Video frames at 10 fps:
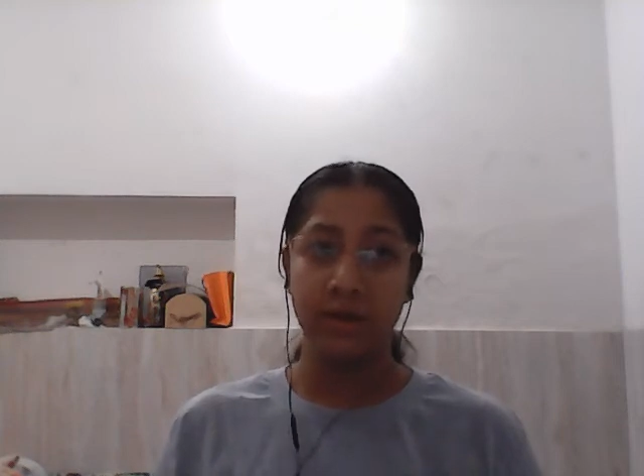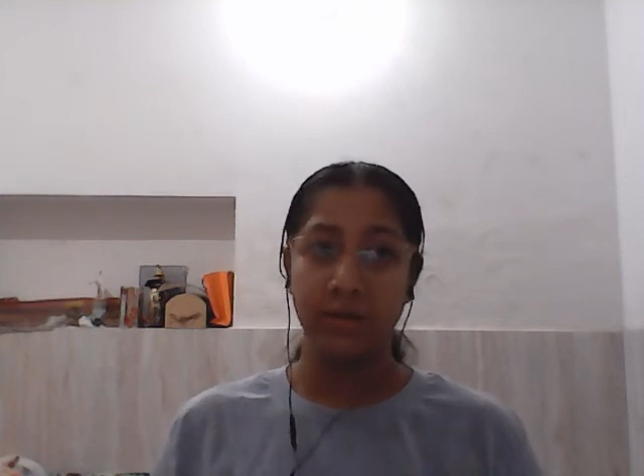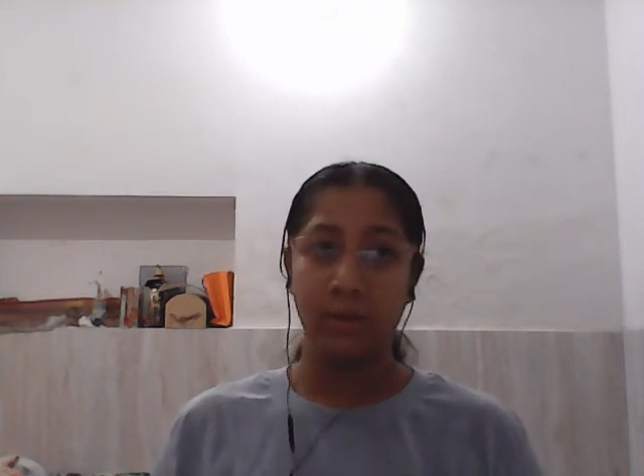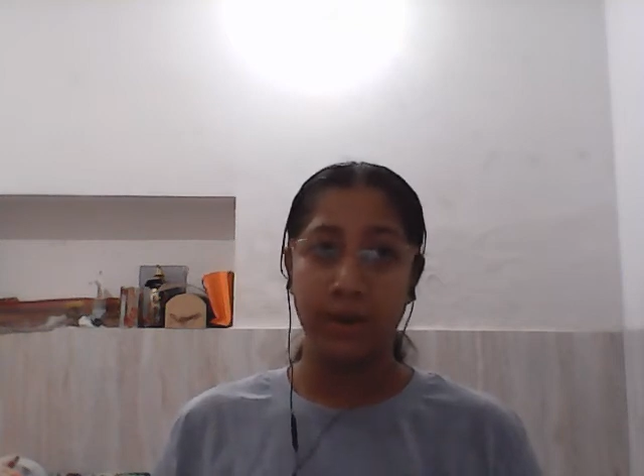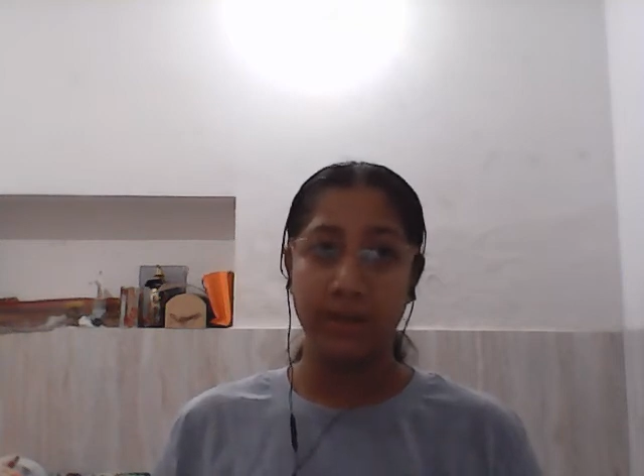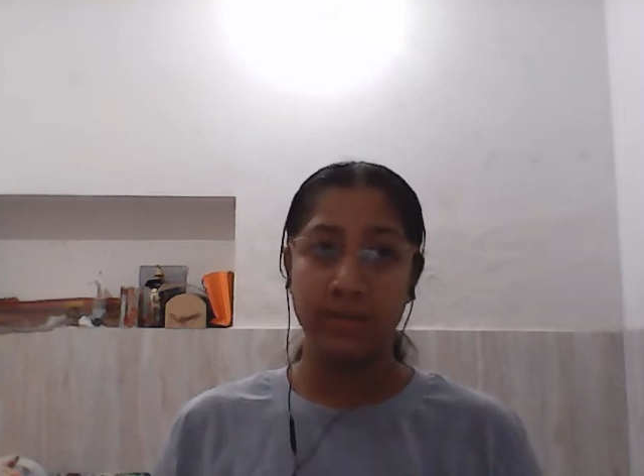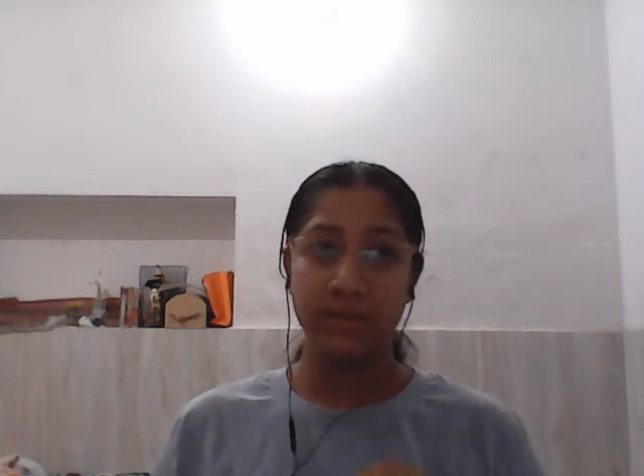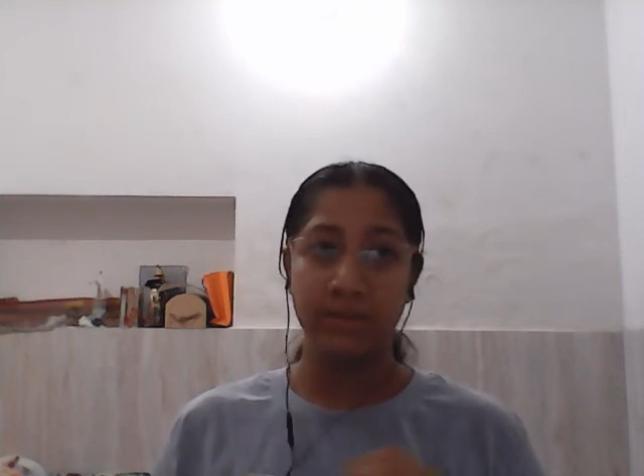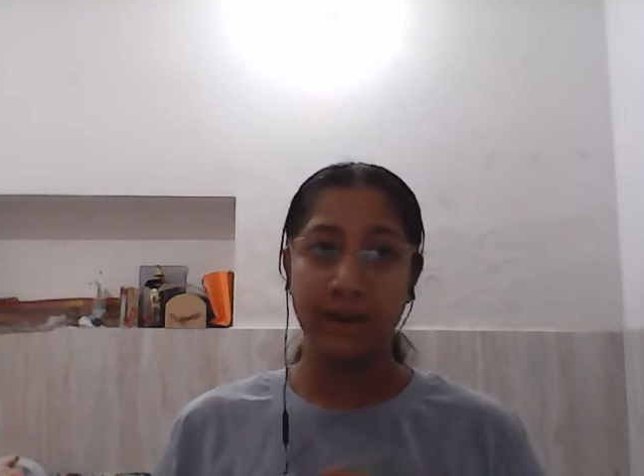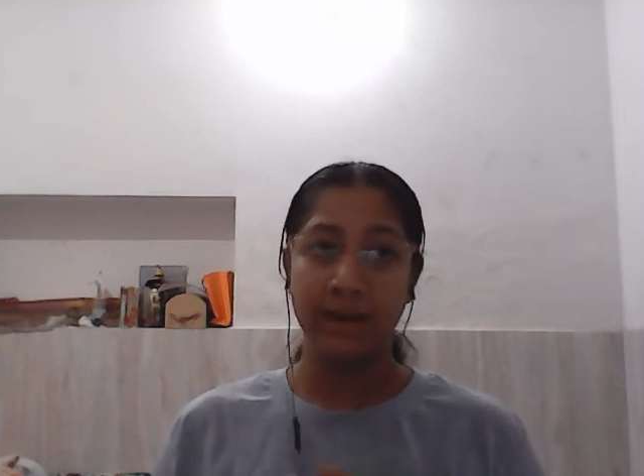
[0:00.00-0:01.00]
points
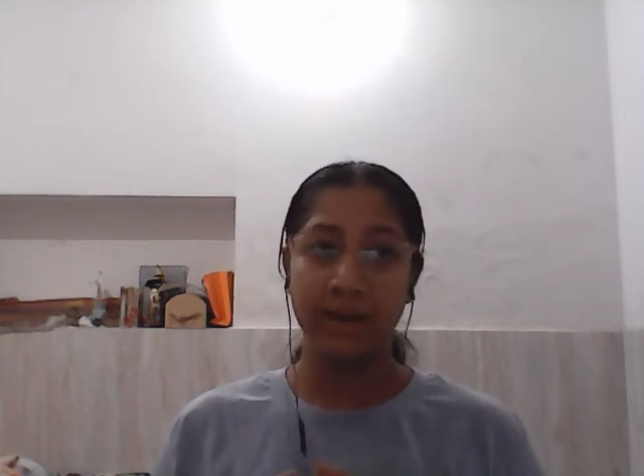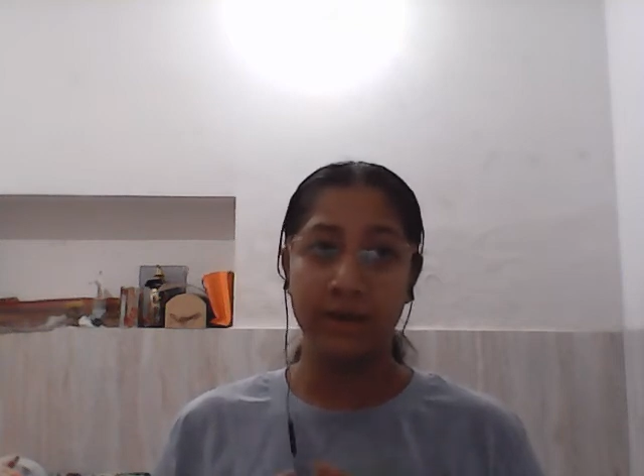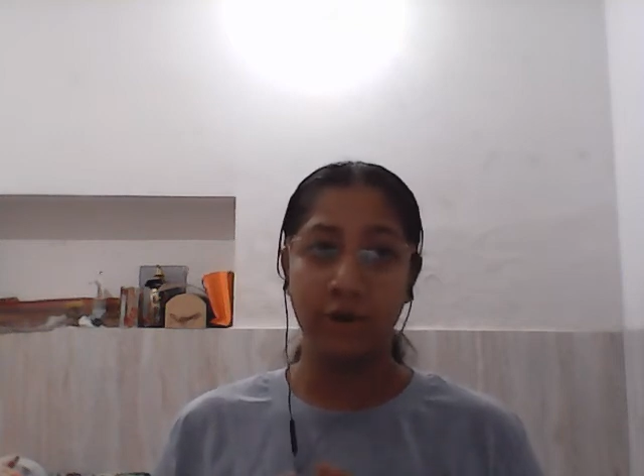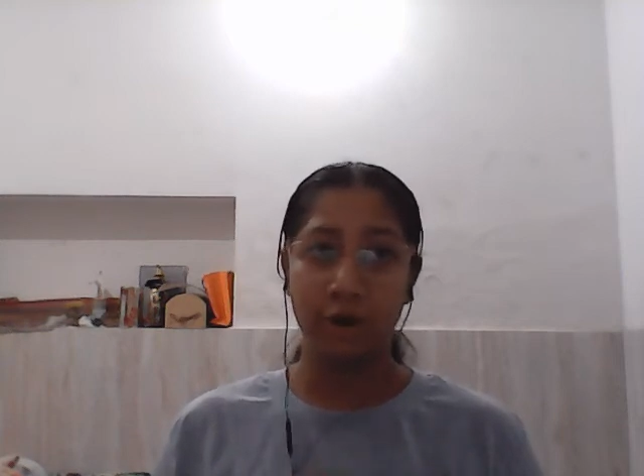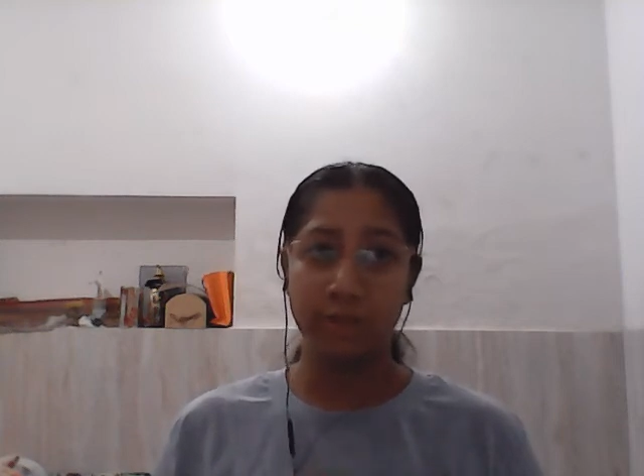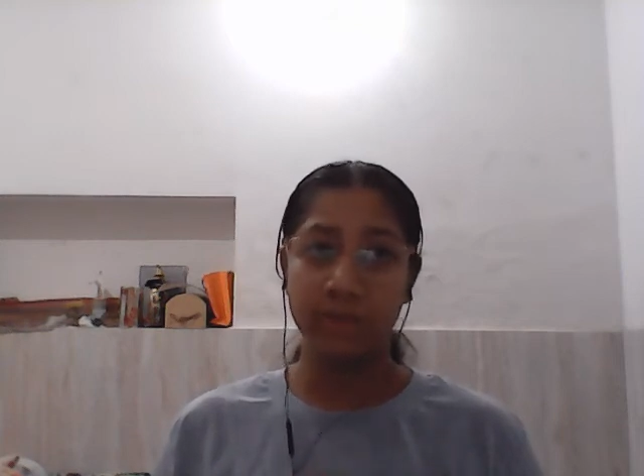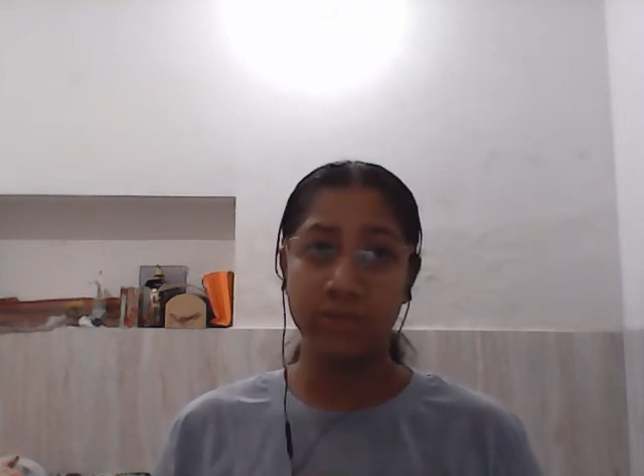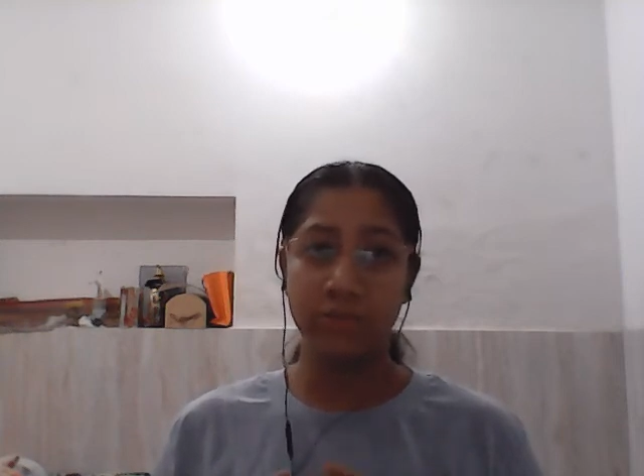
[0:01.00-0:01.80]
and valid topics.